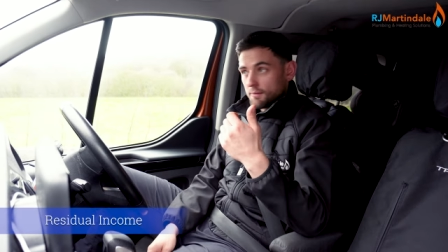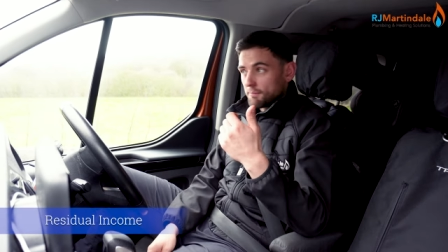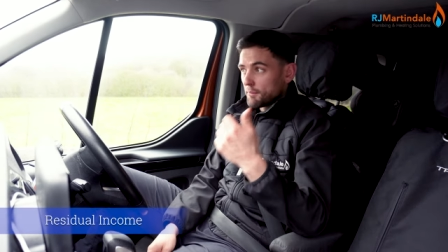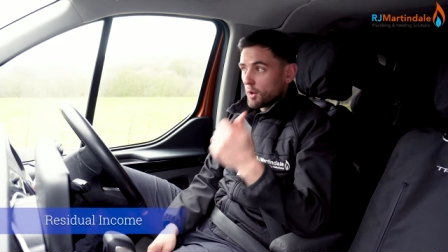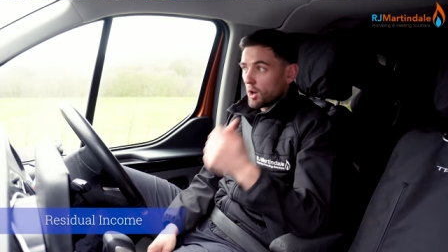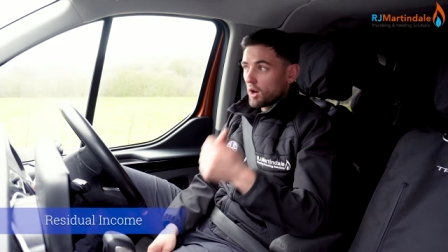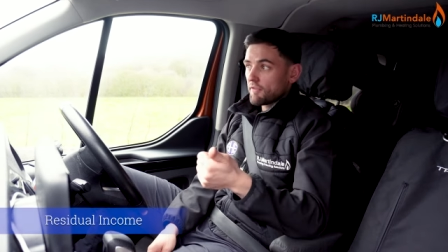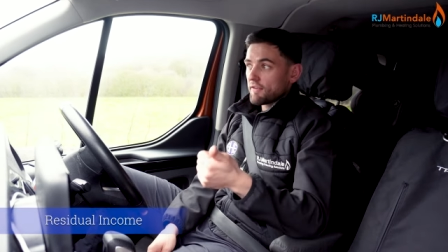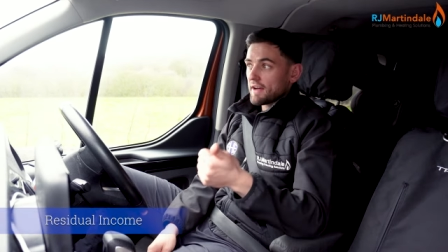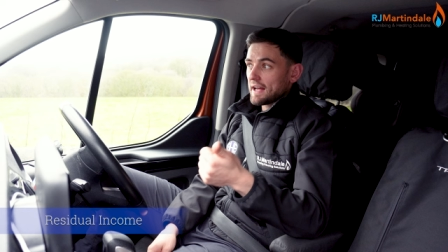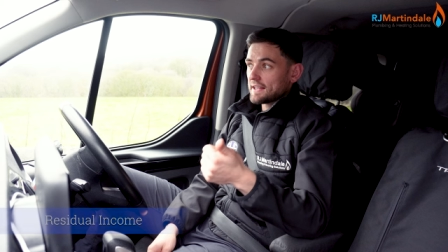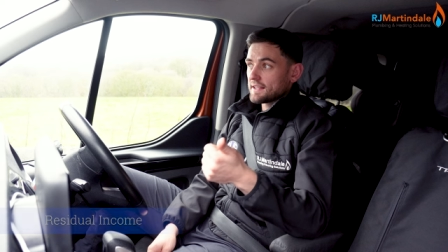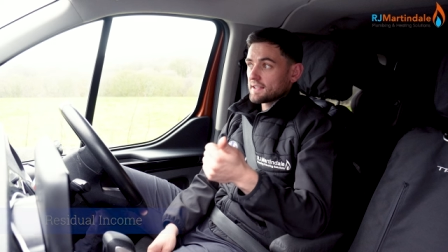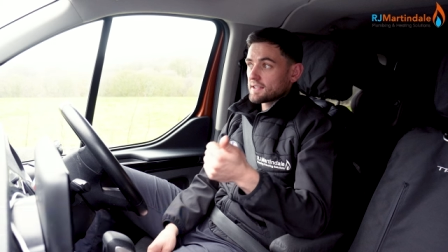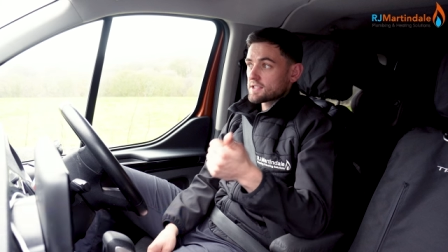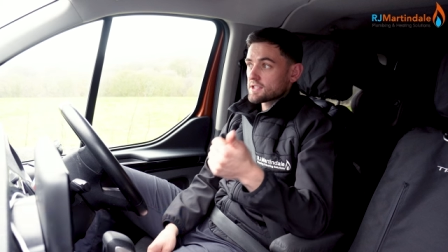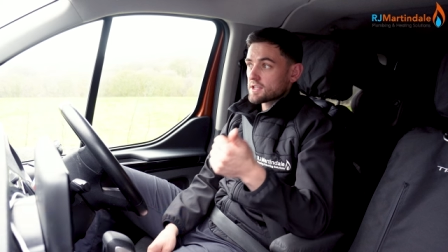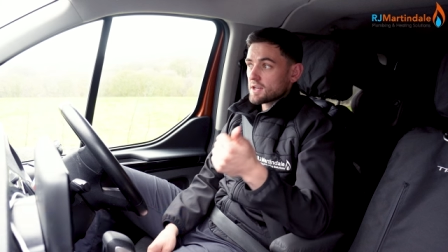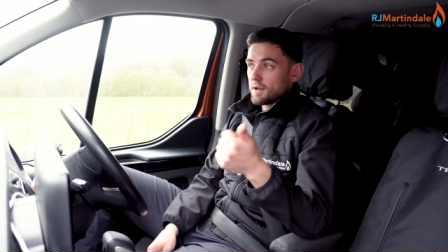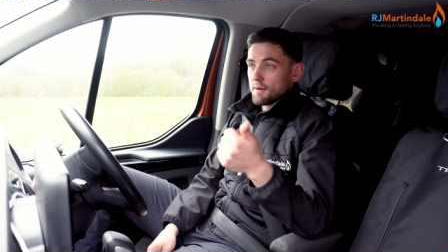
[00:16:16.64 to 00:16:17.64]
more
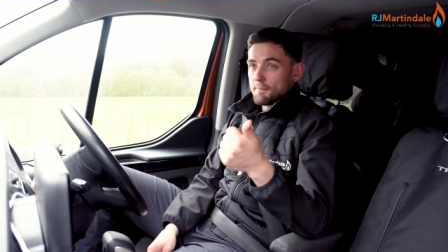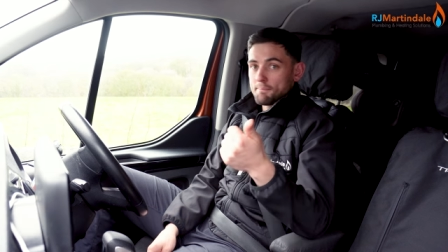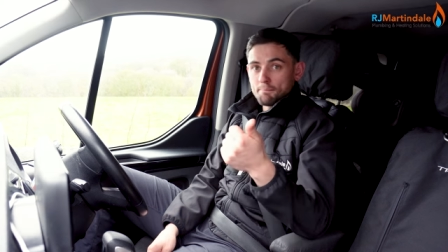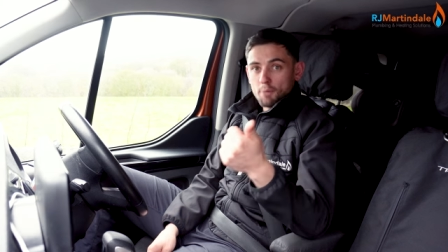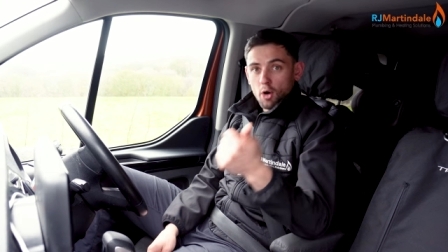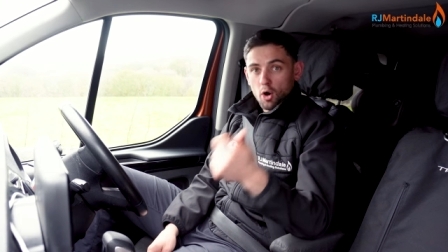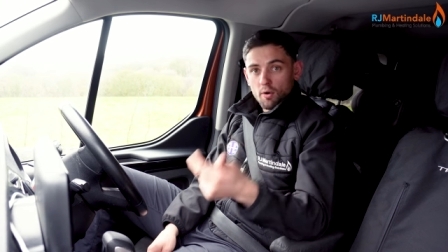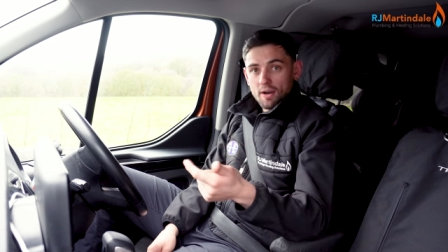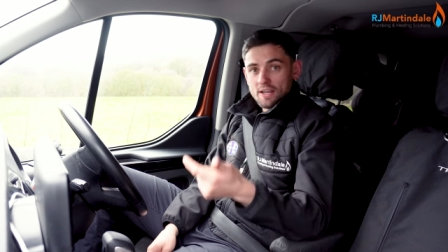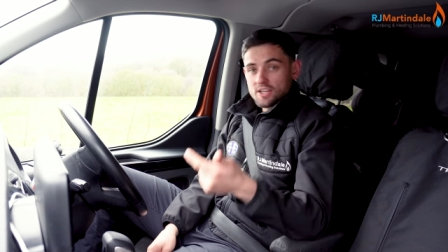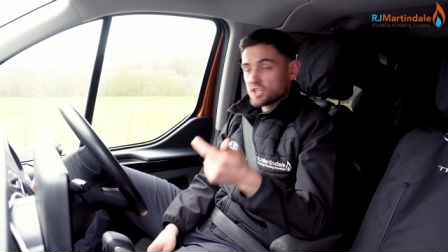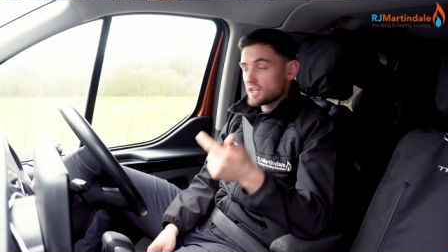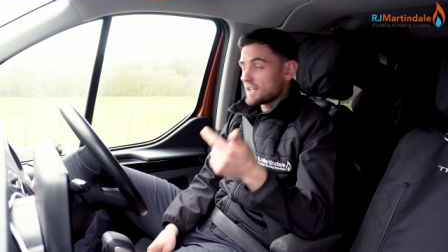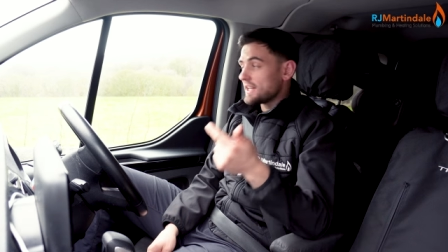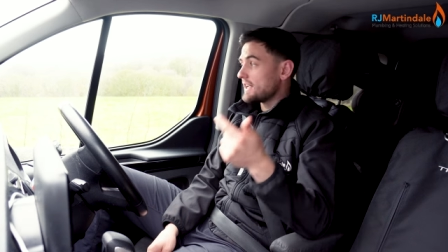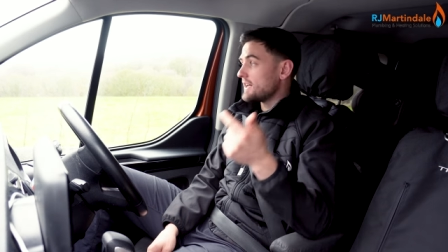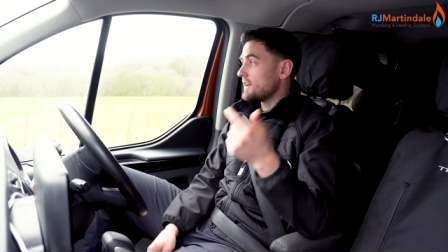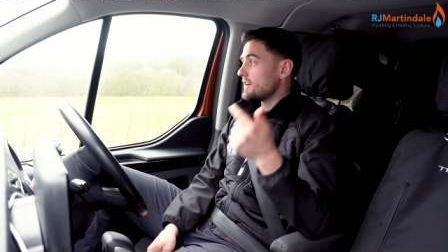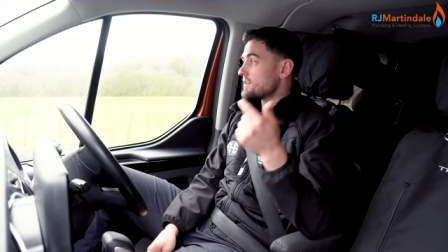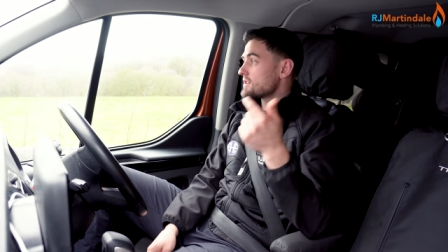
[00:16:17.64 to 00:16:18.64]
vans, more
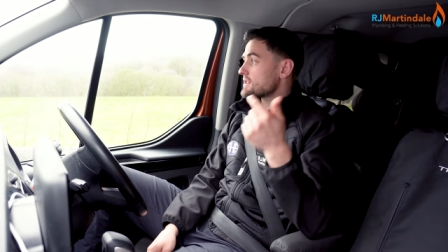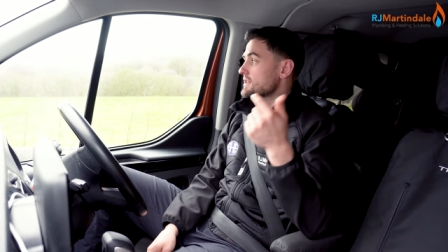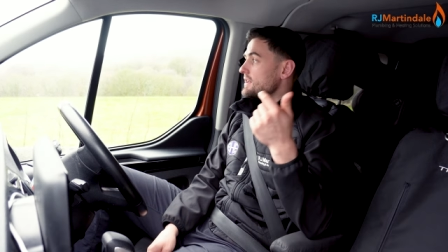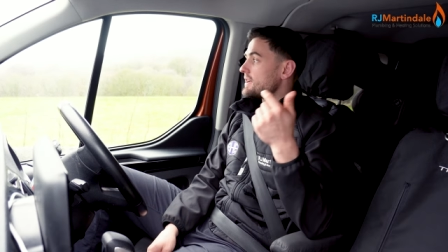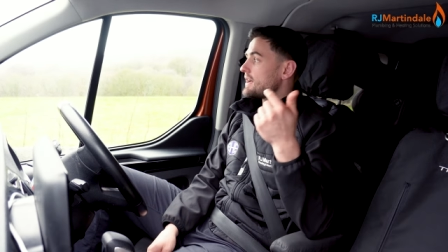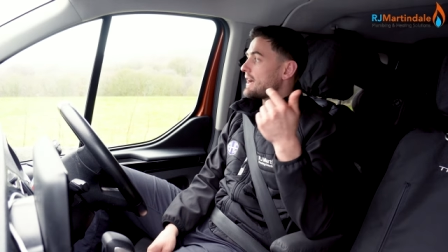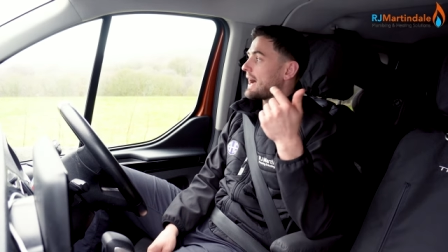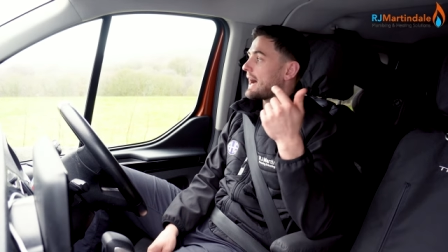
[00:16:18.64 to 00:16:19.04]
engineers,